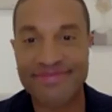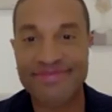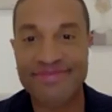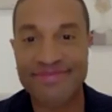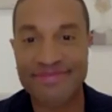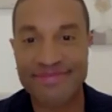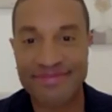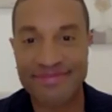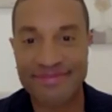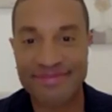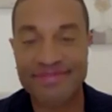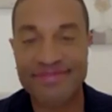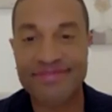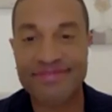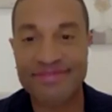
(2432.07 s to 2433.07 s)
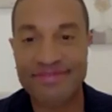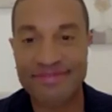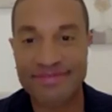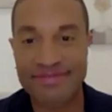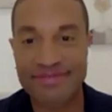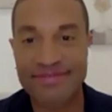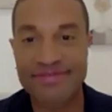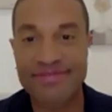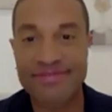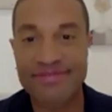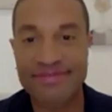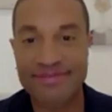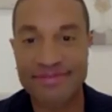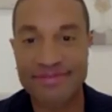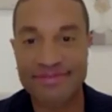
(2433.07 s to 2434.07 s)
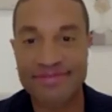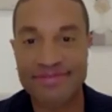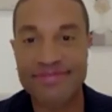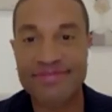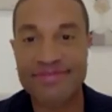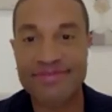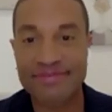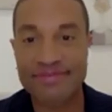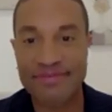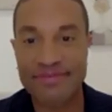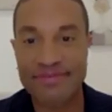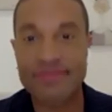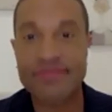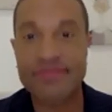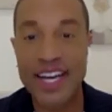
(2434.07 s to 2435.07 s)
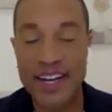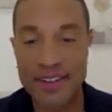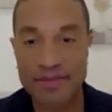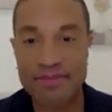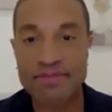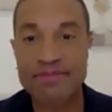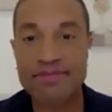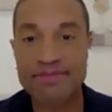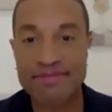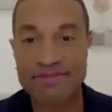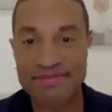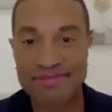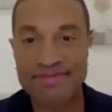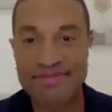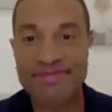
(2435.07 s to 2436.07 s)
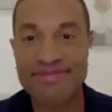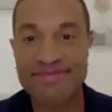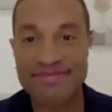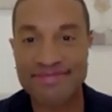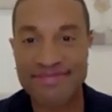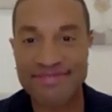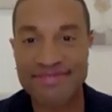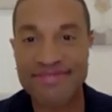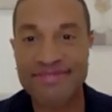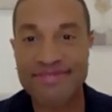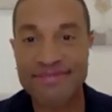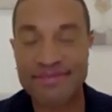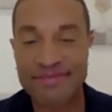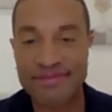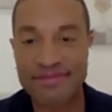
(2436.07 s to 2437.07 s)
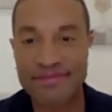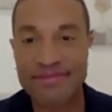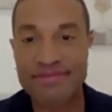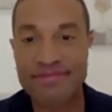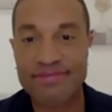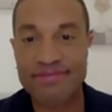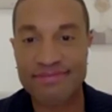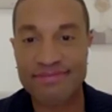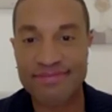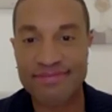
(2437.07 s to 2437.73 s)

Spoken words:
(silent)